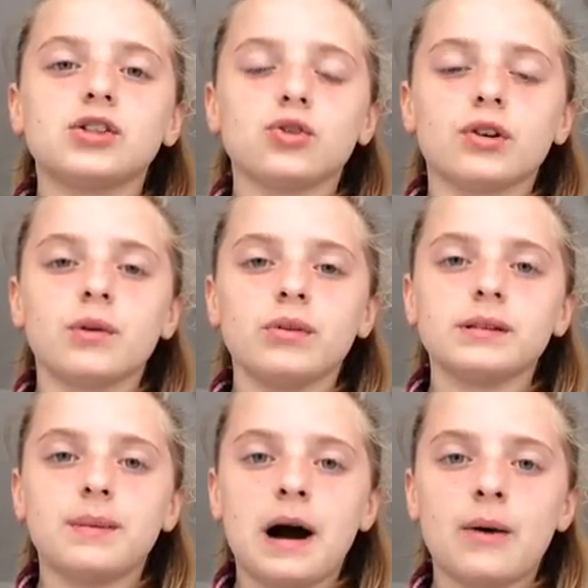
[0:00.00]
story
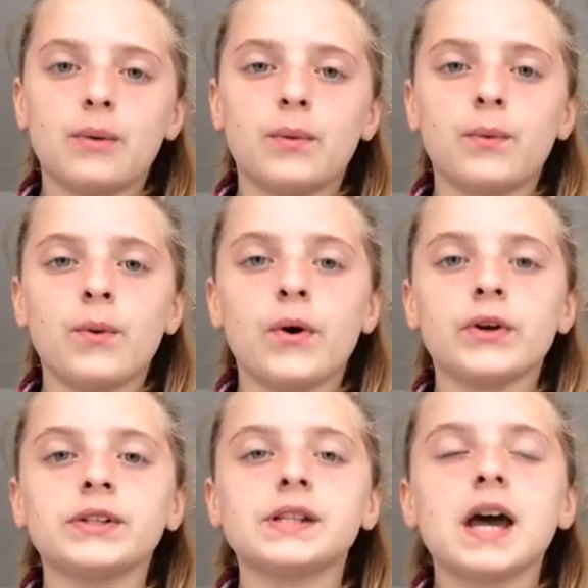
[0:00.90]
was about
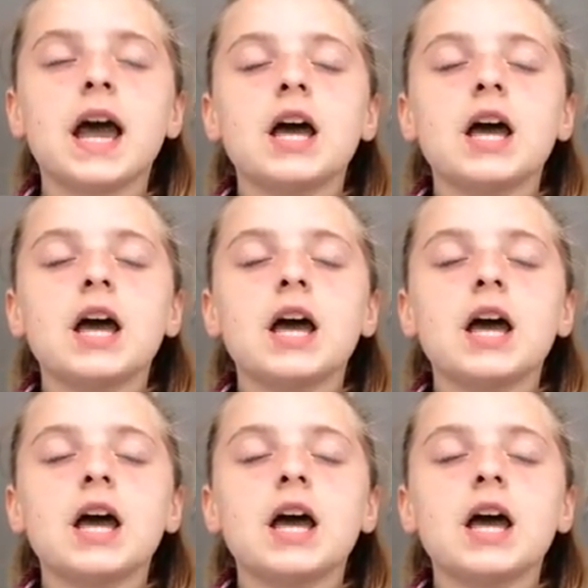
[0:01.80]
was,